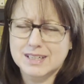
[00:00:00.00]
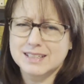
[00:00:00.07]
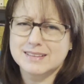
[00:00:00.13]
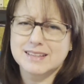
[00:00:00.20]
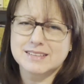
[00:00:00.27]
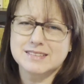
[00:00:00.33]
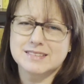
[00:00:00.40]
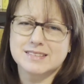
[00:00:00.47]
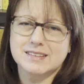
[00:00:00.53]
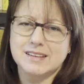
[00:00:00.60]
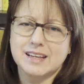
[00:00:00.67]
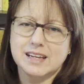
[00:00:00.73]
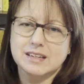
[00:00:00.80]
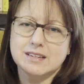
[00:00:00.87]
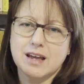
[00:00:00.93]
That's
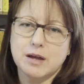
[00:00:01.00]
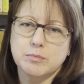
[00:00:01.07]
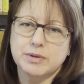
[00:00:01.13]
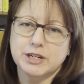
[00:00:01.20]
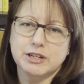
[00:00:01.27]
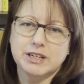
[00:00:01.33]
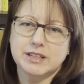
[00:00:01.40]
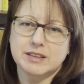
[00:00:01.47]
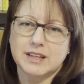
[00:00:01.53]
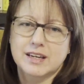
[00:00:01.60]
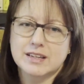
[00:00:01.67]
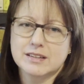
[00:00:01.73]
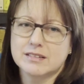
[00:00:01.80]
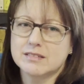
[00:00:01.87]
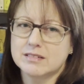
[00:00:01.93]
like a time period
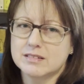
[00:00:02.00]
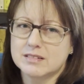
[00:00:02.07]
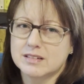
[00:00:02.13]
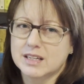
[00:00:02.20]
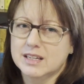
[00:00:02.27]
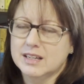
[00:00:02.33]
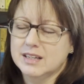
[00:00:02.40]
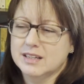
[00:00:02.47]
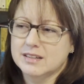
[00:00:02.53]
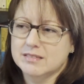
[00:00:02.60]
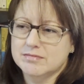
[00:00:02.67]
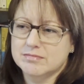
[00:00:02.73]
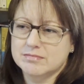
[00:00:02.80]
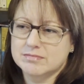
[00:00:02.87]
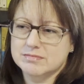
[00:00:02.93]
that,
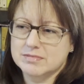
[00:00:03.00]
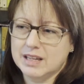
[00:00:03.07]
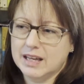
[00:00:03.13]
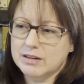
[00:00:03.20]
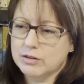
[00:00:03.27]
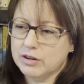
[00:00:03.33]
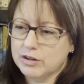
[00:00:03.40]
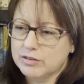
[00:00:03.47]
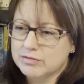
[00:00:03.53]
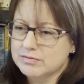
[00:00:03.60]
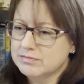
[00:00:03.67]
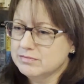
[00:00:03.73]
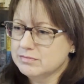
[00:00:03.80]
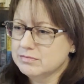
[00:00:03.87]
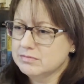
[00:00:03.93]
I don't know,
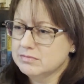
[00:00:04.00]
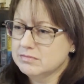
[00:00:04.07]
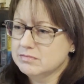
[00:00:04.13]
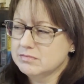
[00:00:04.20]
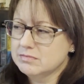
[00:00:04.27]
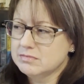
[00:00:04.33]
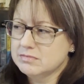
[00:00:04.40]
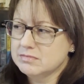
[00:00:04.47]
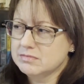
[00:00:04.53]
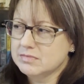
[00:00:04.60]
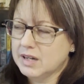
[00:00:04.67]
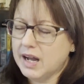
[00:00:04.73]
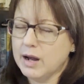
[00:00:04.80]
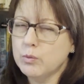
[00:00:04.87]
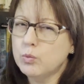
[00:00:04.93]

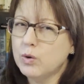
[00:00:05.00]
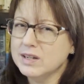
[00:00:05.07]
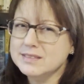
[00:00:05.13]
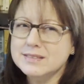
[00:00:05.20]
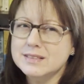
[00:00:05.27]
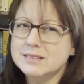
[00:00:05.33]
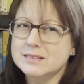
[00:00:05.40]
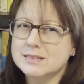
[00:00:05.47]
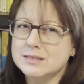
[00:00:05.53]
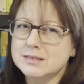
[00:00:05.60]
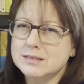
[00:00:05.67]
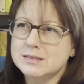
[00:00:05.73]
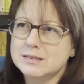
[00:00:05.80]
I wasn't